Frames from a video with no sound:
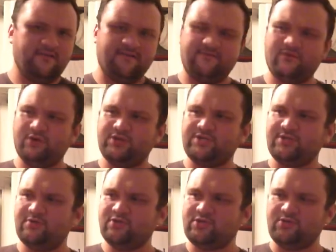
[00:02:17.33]
Of course, you
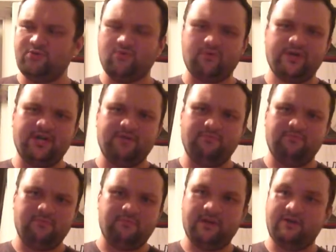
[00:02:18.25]
know the story
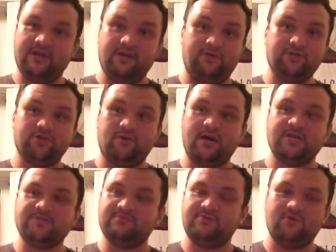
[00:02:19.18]
about Haley Joel
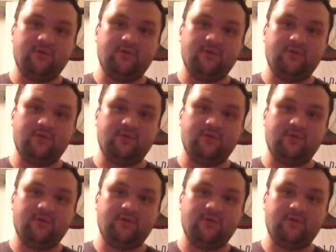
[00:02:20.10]
Osment,